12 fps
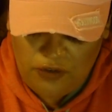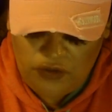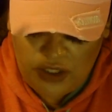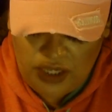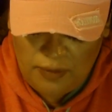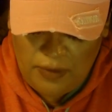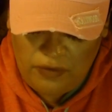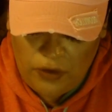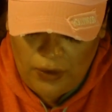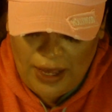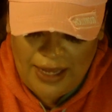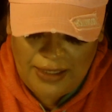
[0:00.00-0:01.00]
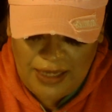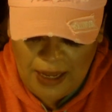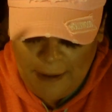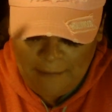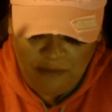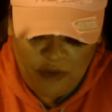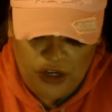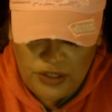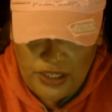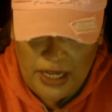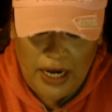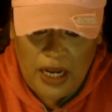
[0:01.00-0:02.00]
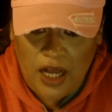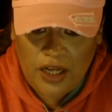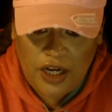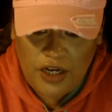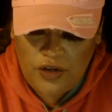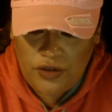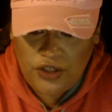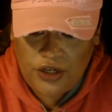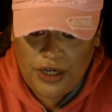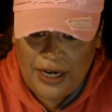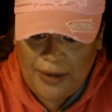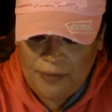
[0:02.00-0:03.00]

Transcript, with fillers: For some of you guys, you're setting on a new journey.